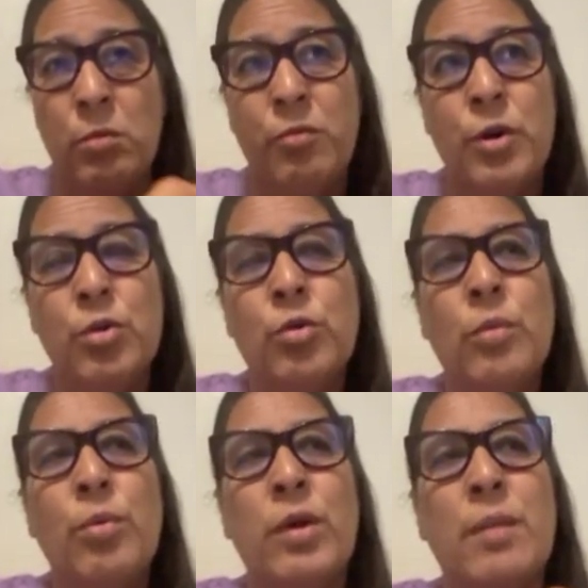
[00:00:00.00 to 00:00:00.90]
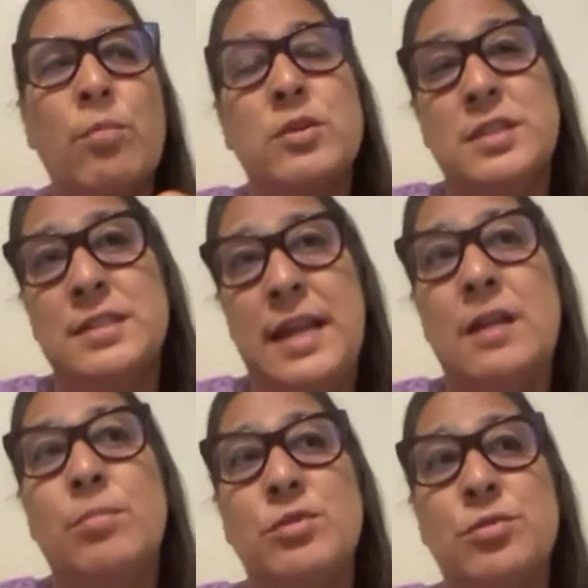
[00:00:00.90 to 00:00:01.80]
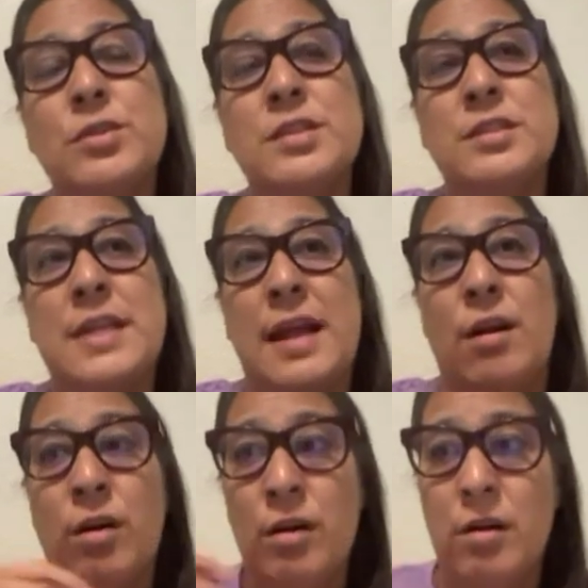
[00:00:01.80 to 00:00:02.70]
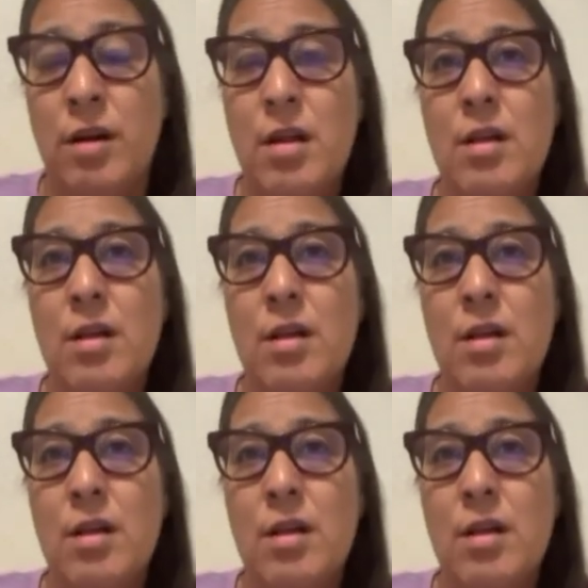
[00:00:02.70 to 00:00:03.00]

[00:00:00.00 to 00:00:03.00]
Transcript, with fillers: renewable and more sustainable sources that are,